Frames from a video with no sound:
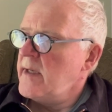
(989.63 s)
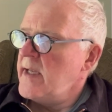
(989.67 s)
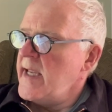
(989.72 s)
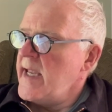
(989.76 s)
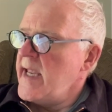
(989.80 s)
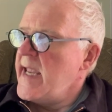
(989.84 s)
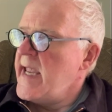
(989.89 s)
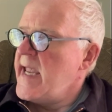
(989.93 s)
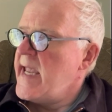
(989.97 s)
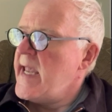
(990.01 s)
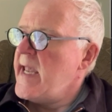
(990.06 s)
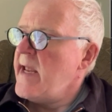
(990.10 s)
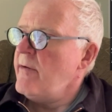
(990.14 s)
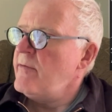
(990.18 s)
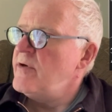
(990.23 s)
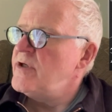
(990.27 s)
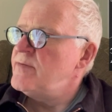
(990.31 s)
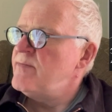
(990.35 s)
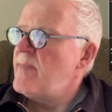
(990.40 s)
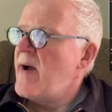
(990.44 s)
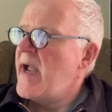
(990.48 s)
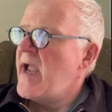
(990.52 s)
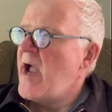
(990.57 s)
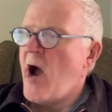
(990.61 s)
Here is
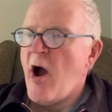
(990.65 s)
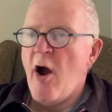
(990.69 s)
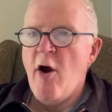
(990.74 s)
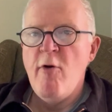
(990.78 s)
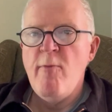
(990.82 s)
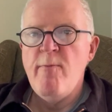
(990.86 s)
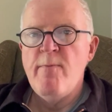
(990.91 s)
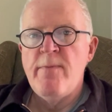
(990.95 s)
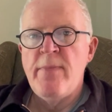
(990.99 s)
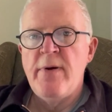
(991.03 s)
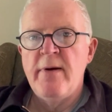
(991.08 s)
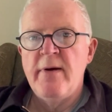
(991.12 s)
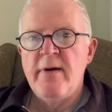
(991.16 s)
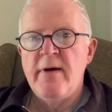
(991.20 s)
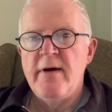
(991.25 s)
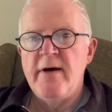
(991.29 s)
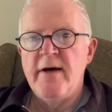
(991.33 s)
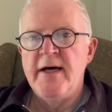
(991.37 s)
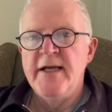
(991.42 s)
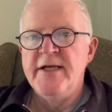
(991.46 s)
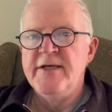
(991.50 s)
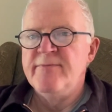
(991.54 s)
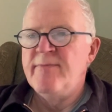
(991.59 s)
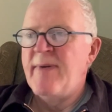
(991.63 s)
my hope
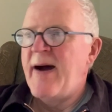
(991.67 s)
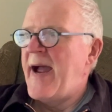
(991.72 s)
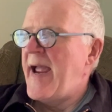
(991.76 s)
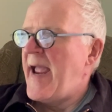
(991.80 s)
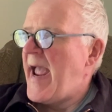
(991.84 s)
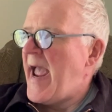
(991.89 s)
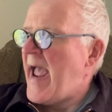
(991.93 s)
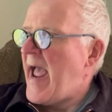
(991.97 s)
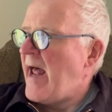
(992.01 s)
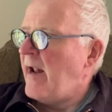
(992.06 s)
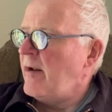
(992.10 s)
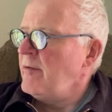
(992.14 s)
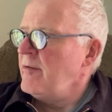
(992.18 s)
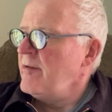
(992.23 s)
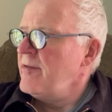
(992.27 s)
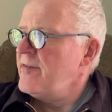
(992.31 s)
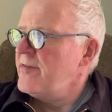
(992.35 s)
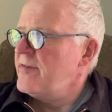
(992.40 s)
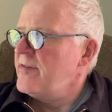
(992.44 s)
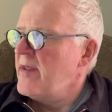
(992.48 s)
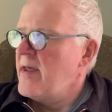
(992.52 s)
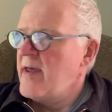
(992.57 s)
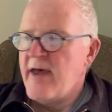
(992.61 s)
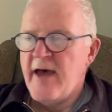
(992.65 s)
and my health